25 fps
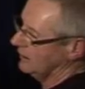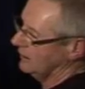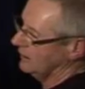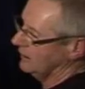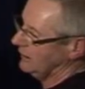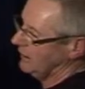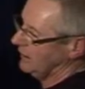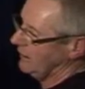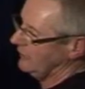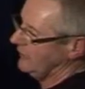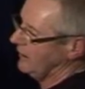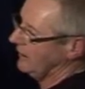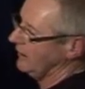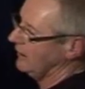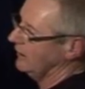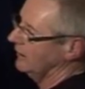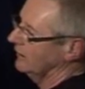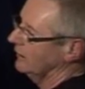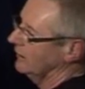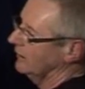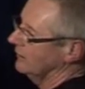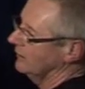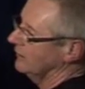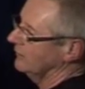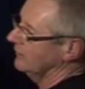And
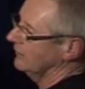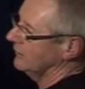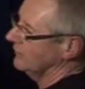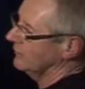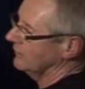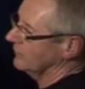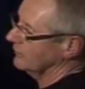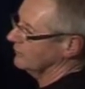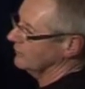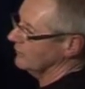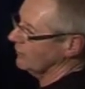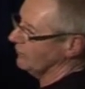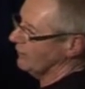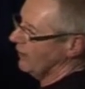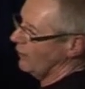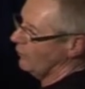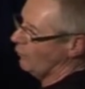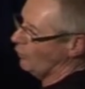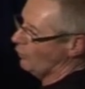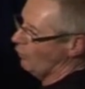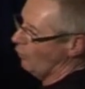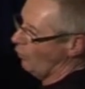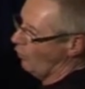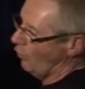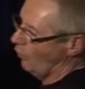so
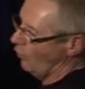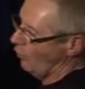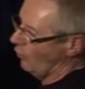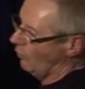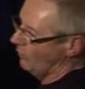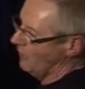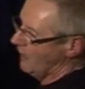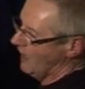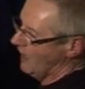that warm